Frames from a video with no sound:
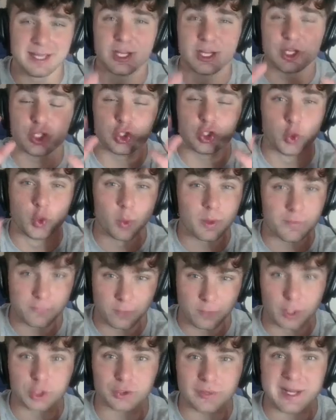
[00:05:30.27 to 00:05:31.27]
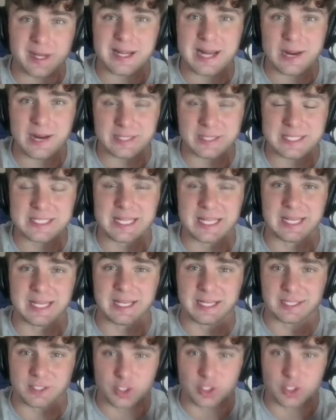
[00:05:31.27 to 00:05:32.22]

You are first right now in the standings.